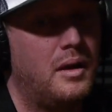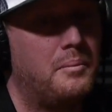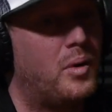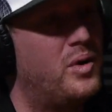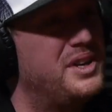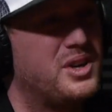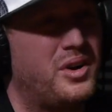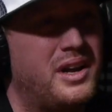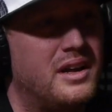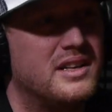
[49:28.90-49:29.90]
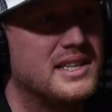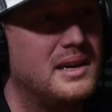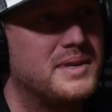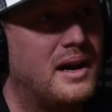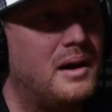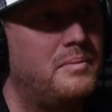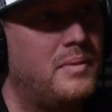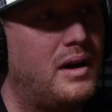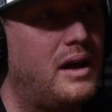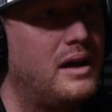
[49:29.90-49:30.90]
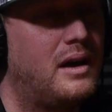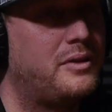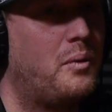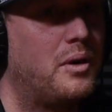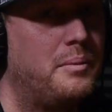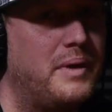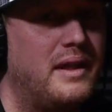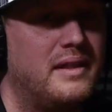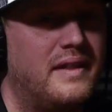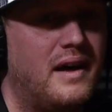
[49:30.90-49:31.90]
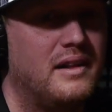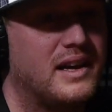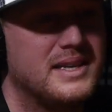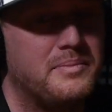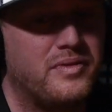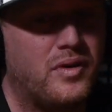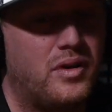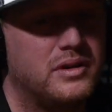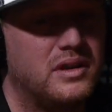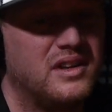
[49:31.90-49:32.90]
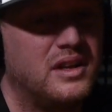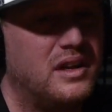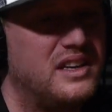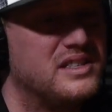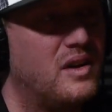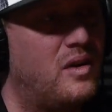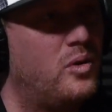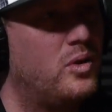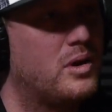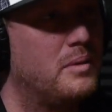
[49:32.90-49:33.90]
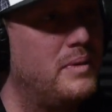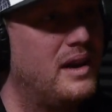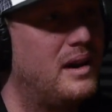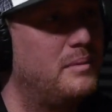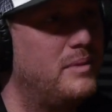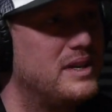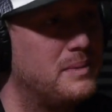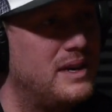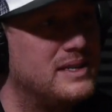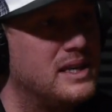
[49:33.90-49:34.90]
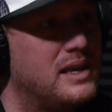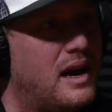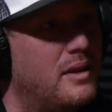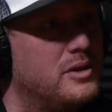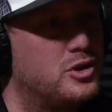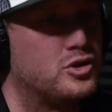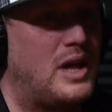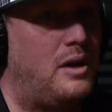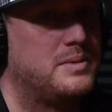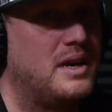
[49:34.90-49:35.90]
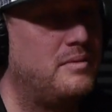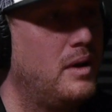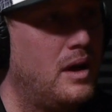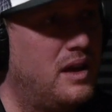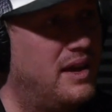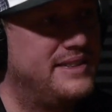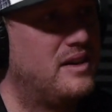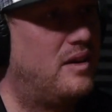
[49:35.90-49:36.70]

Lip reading: but enjoying it at the same time. I don't want to be that, like I said before. It's not, oh, look at me, I'm this amazing guy that just helps it's not,